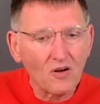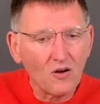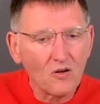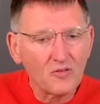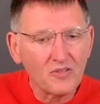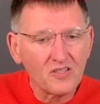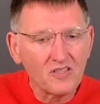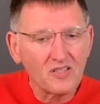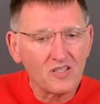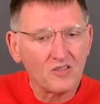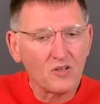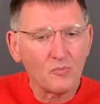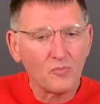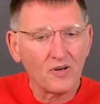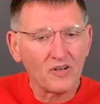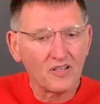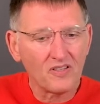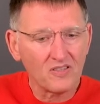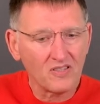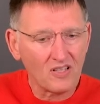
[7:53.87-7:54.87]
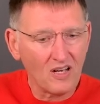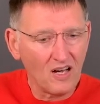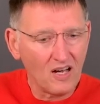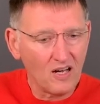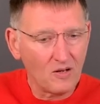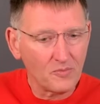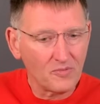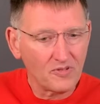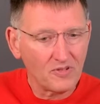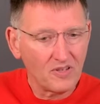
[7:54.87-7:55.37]
Oh, just in the book of
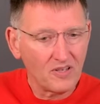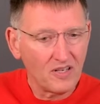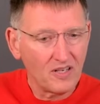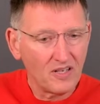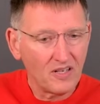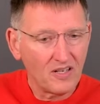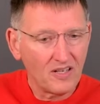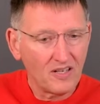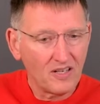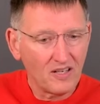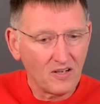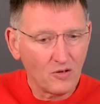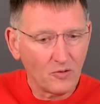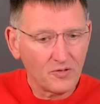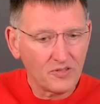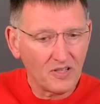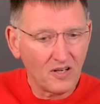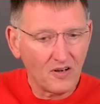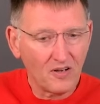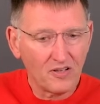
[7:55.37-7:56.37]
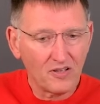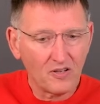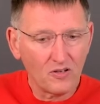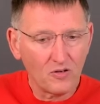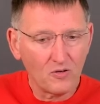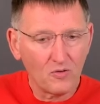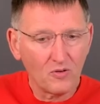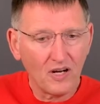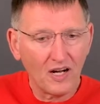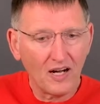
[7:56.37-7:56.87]
Psalms, it'll tell
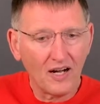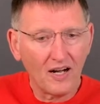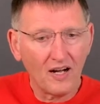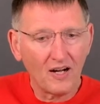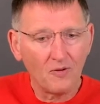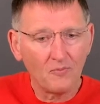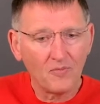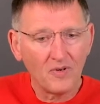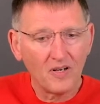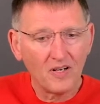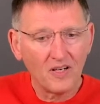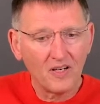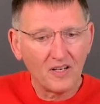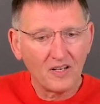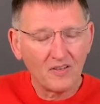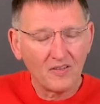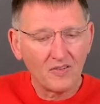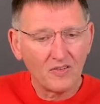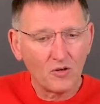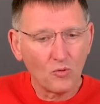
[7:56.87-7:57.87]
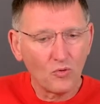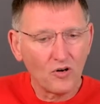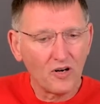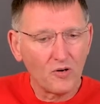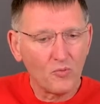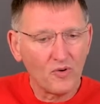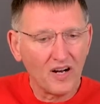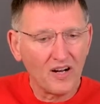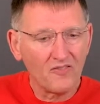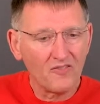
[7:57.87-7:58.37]
you the
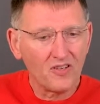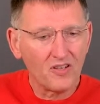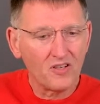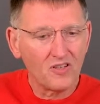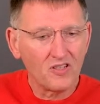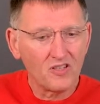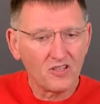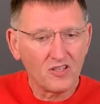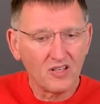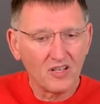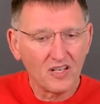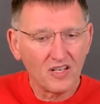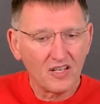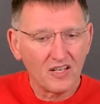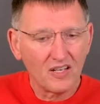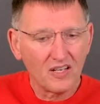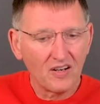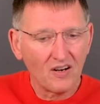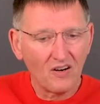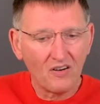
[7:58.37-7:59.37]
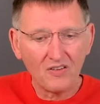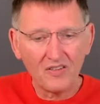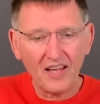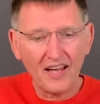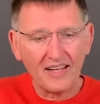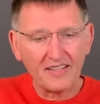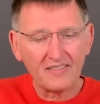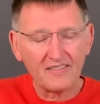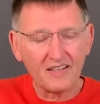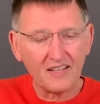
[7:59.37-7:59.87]
word refuge, or
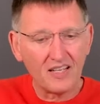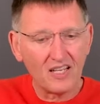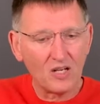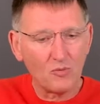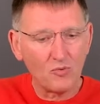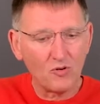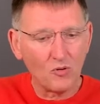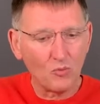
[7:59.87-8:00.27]
that Hebrew